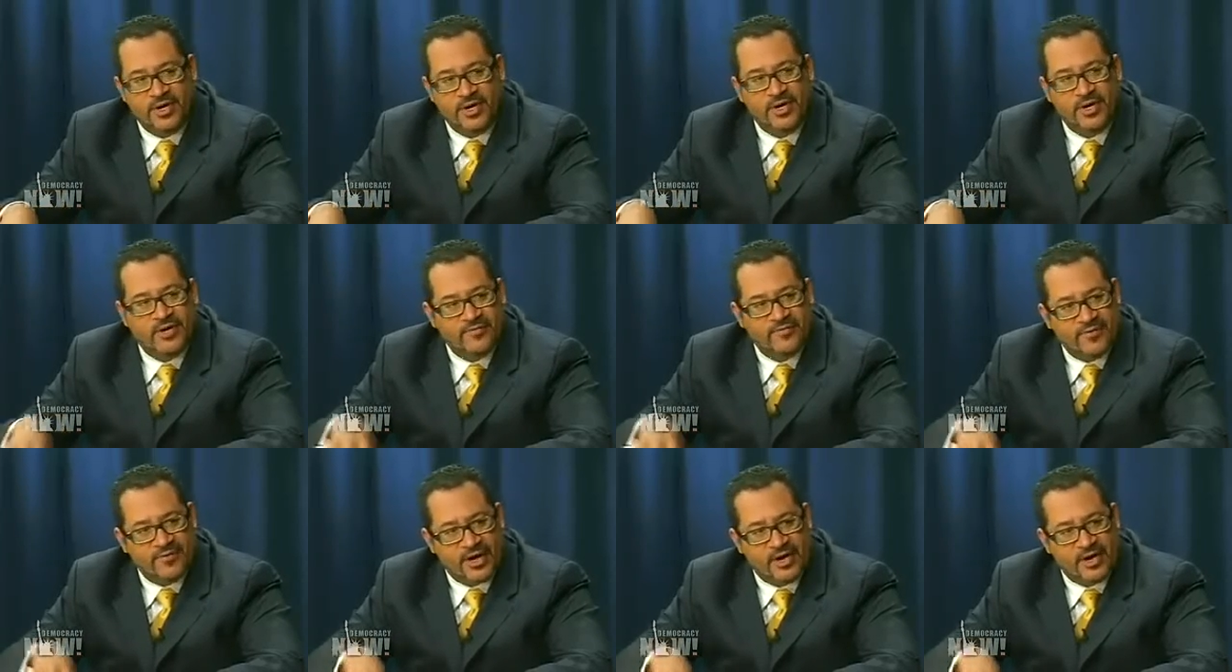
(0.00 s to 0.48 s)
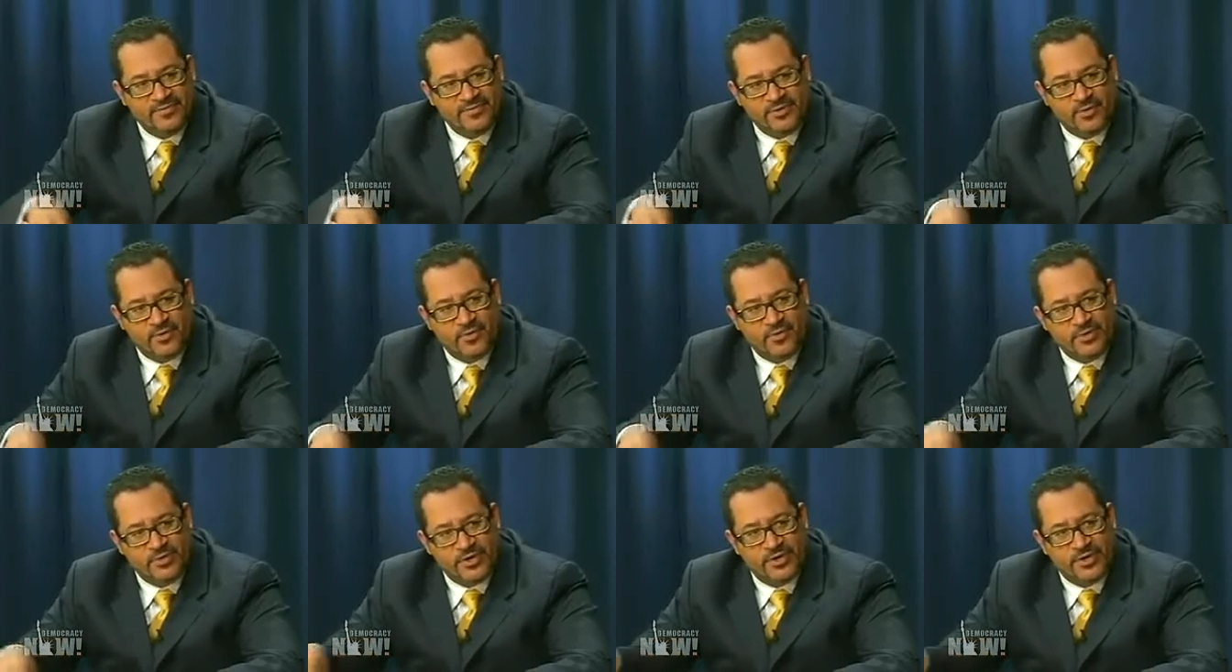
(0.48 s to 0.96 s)

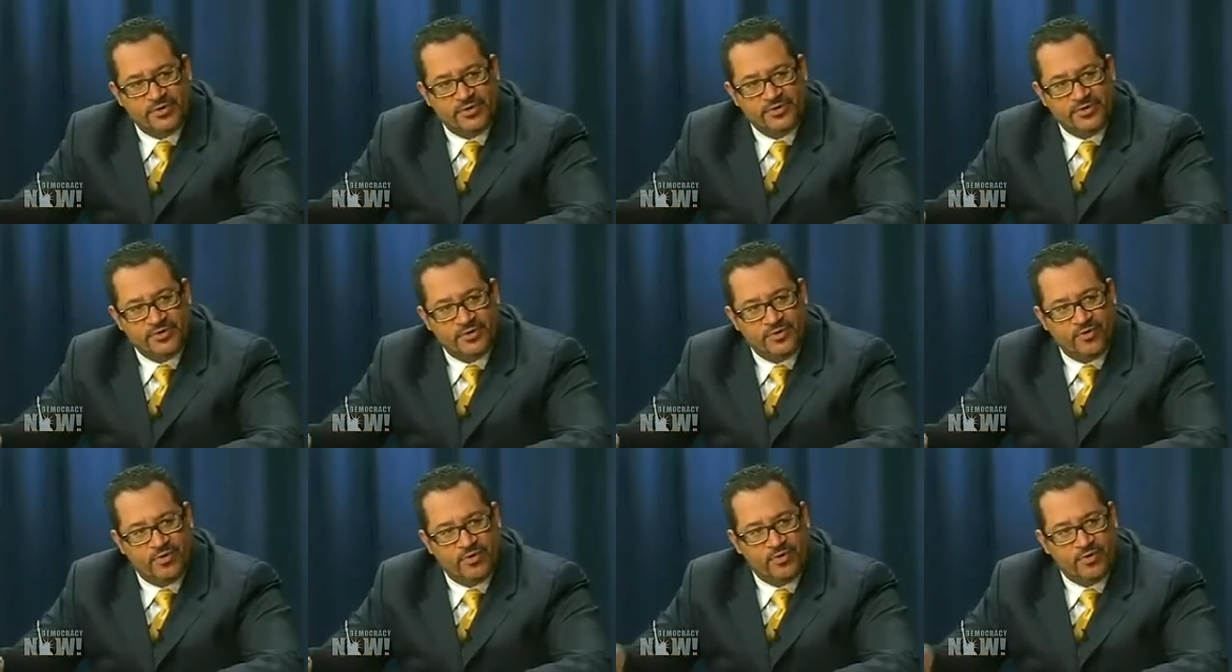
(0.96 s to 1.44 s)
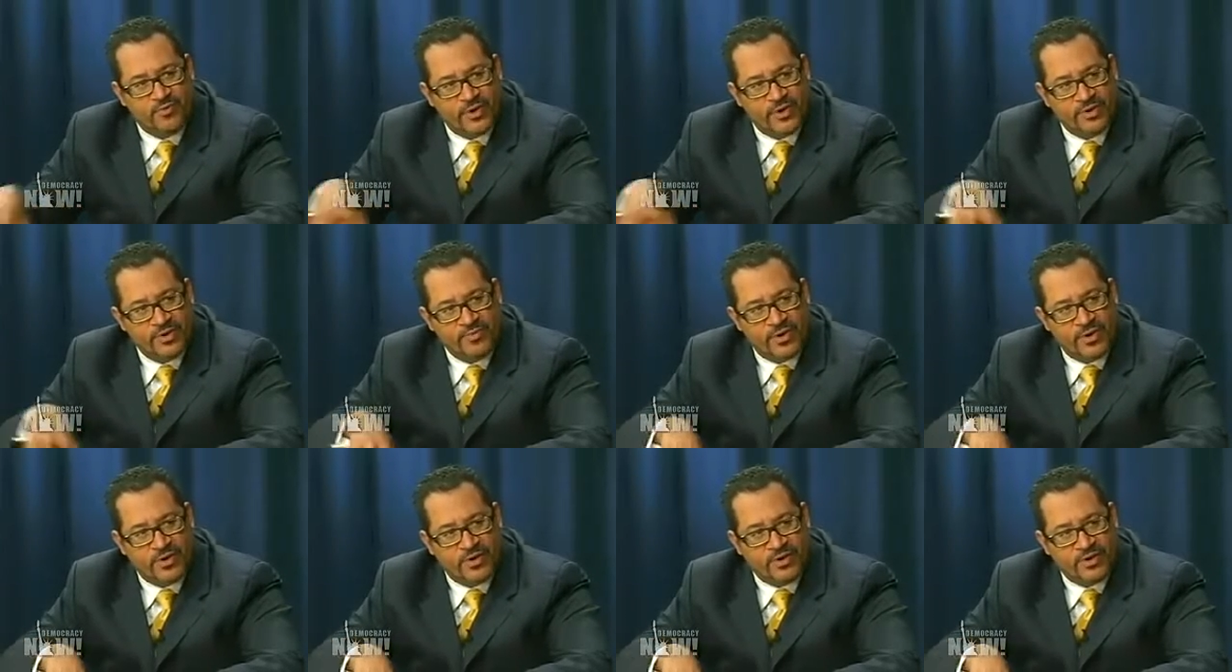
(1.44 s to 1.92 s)
50 years ago, a
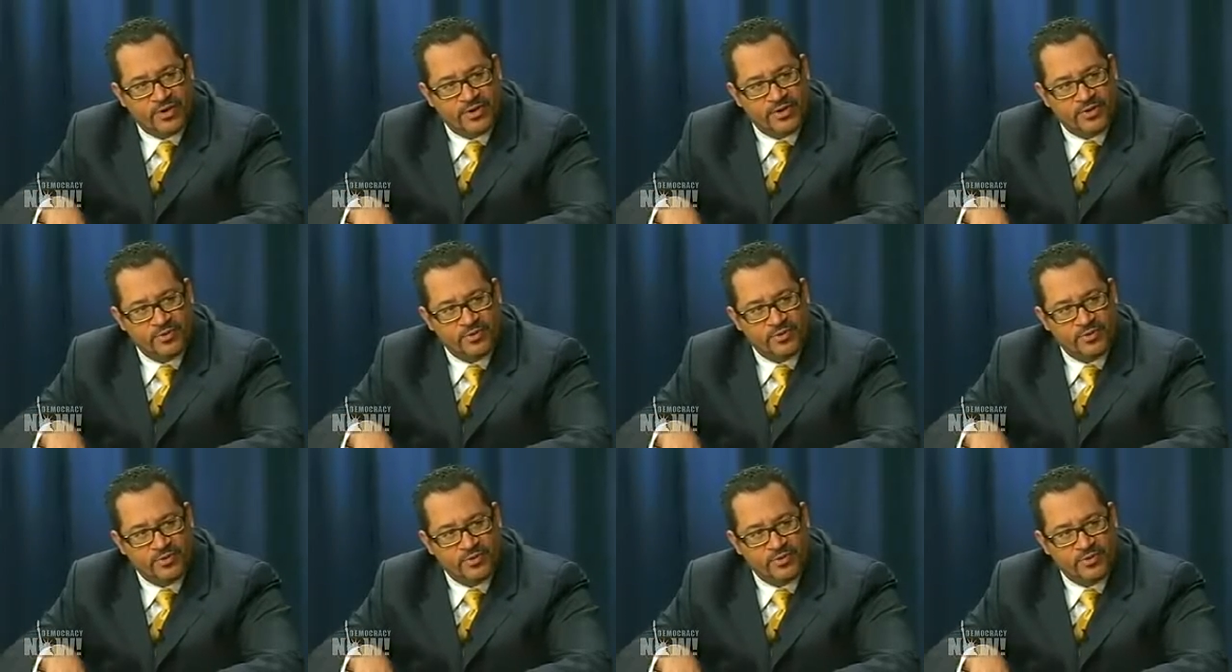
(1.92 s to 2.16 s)
great American